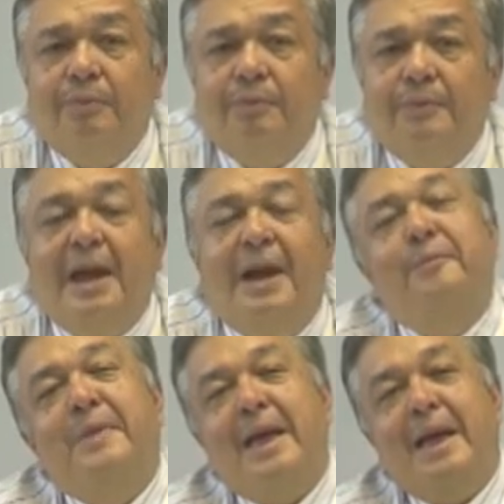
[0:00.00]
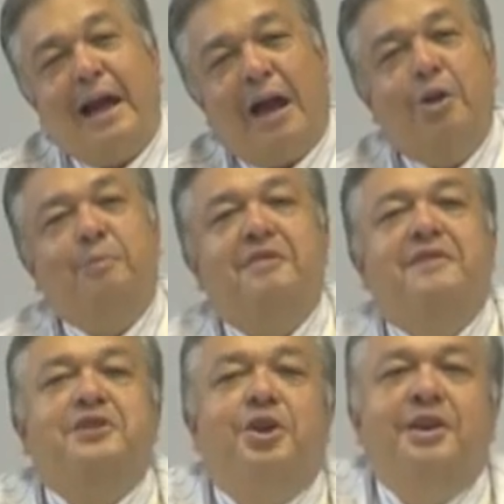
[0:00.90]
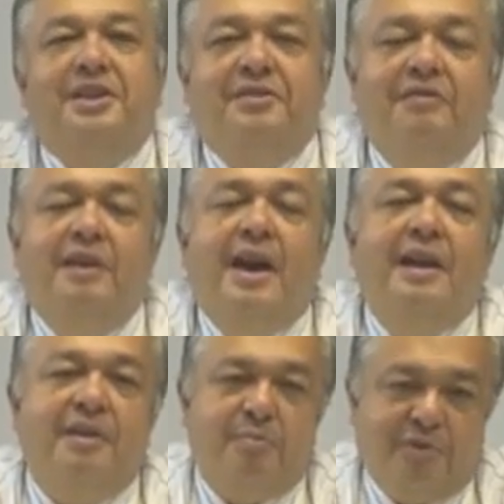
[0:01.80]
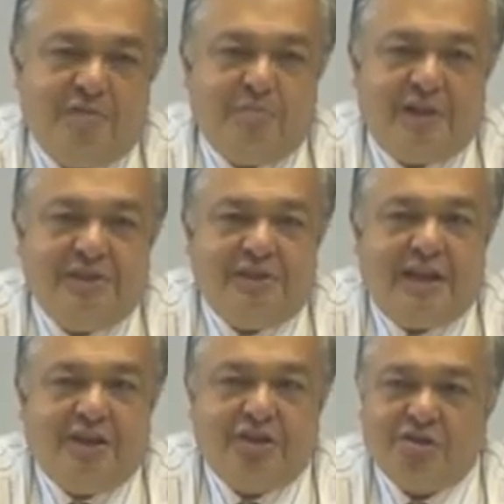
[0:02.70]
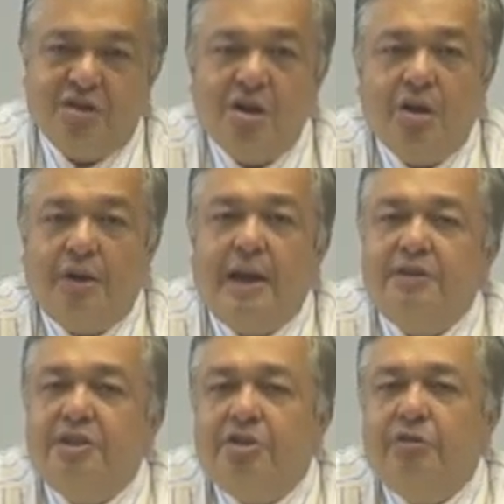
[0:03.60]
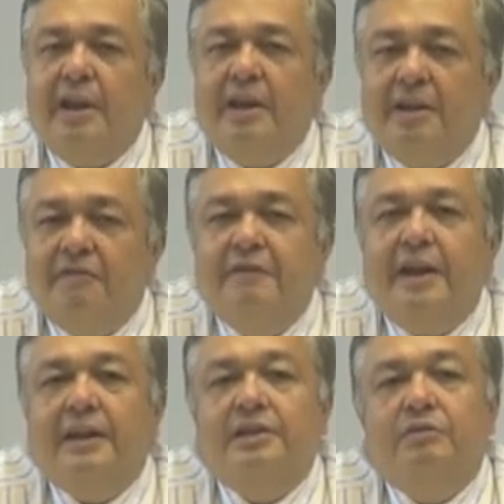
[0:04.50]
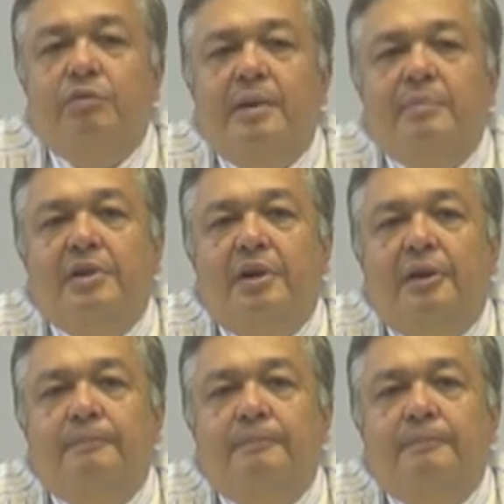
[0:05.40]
Now, I hope you've enjoyed this very brief presentation on how to create an effective webinar.